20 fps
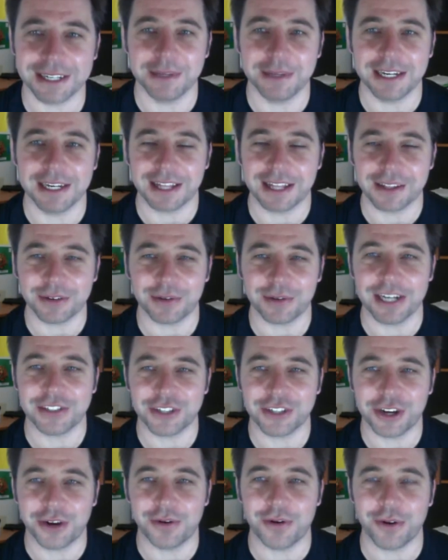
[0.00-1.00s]
going to be
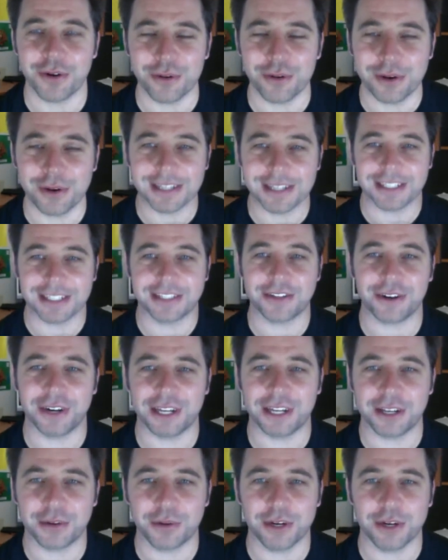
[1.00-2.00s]
another great show.
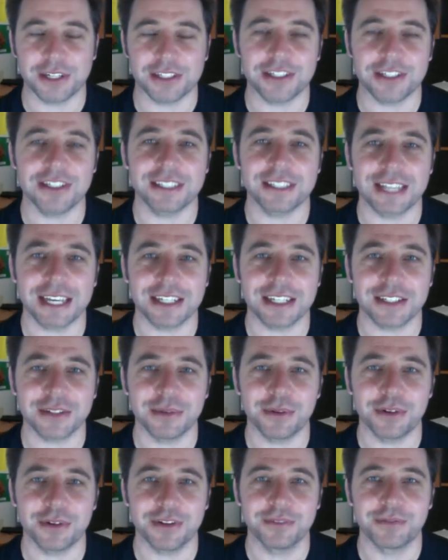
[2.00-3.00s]
Always exciting questions.
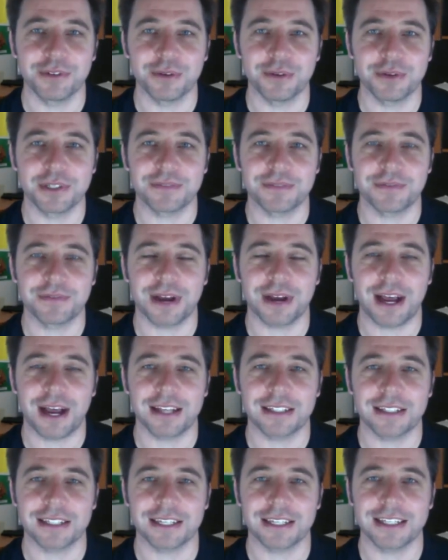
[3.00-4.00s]
Thanks to all the viewers
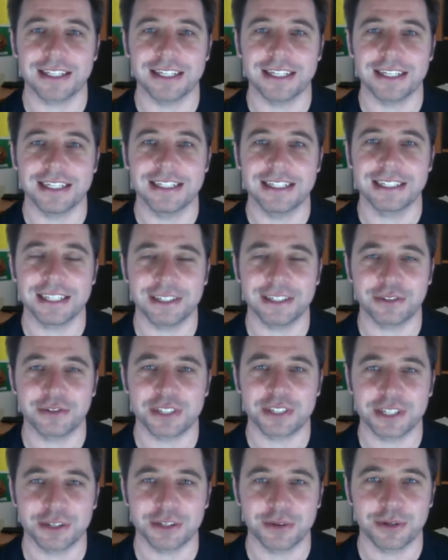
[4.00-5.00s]
for asking these
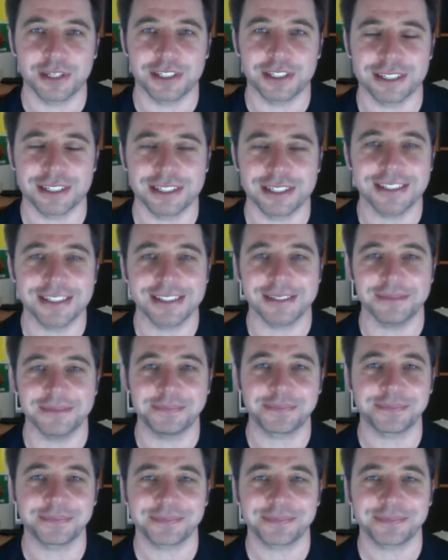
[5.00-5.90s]
interesting questions.